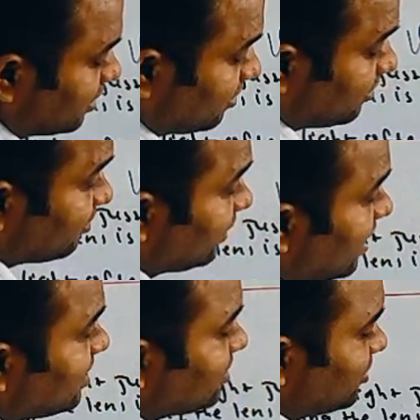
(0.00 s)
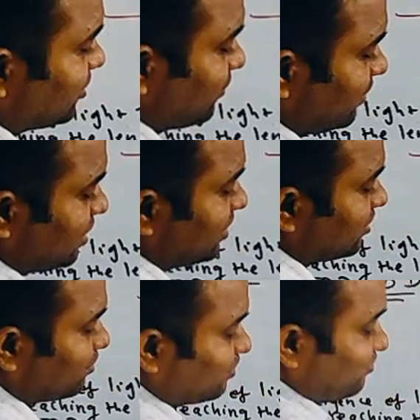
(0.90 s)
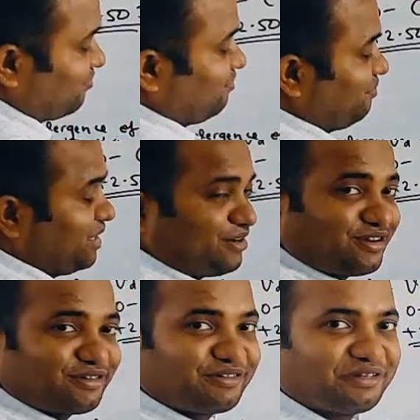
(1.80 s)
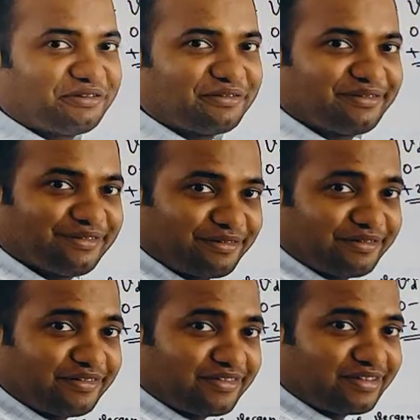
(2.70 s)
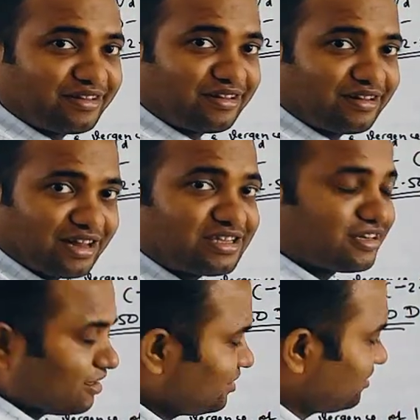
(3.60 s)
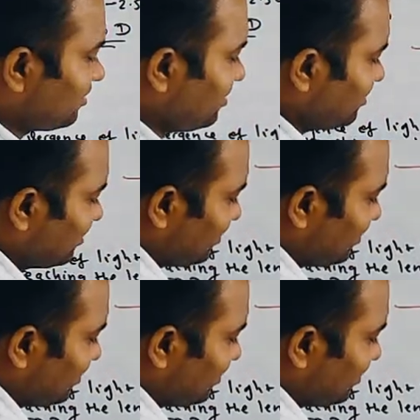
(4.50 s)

a line in such a way that they should meet nicely, right?